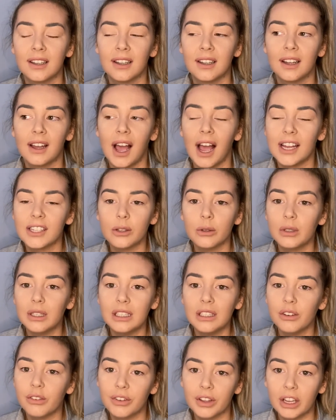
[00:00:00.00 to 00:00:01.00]
I don't need
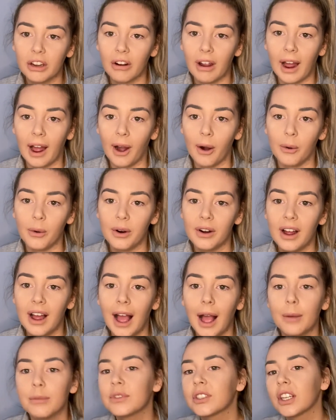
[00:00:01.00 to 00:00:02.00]
to figure it out.
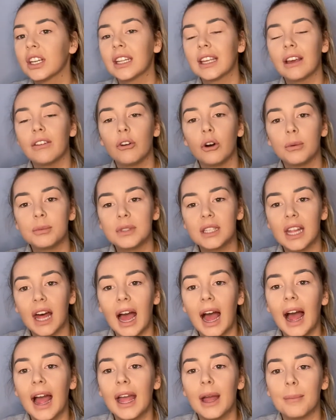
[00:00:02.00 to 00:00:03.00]
I'm just gonna give it up to the
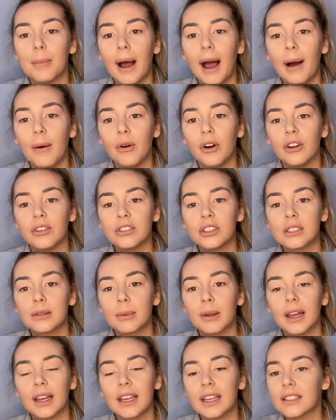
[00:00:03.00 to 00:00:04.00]
higher power and just be
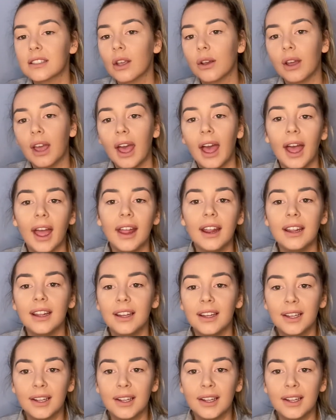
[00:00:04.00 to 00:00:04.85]
like, it's okay.